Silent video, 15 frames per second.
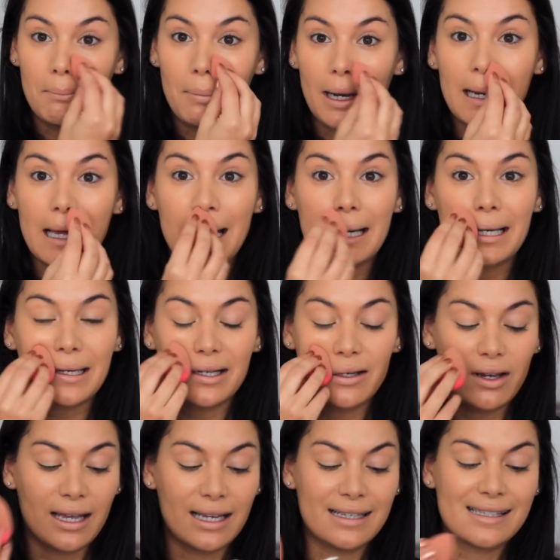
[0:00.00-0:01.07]
black,
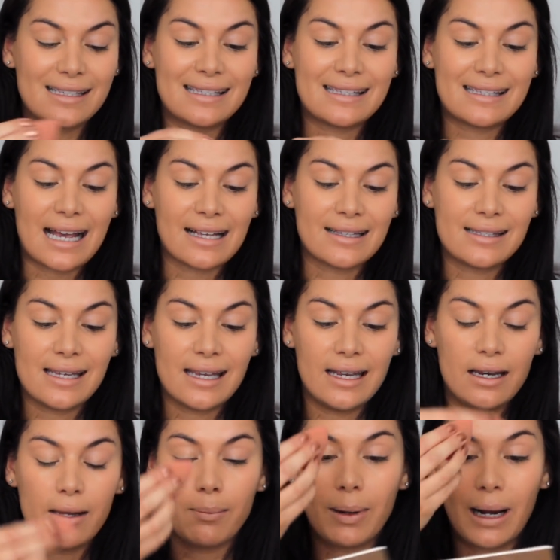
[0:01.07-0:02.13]
like
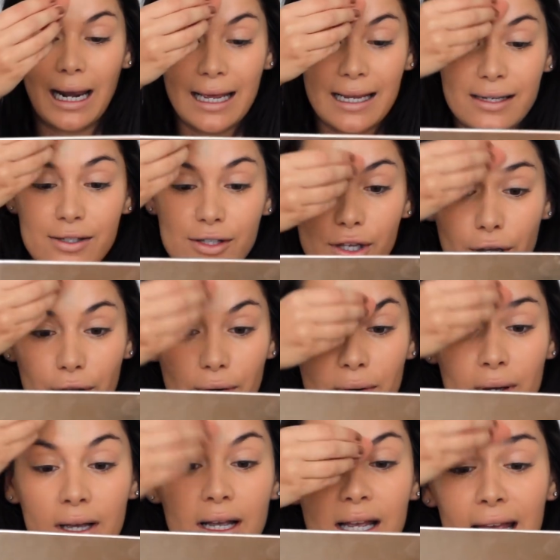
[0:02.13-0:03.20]
satin play suit.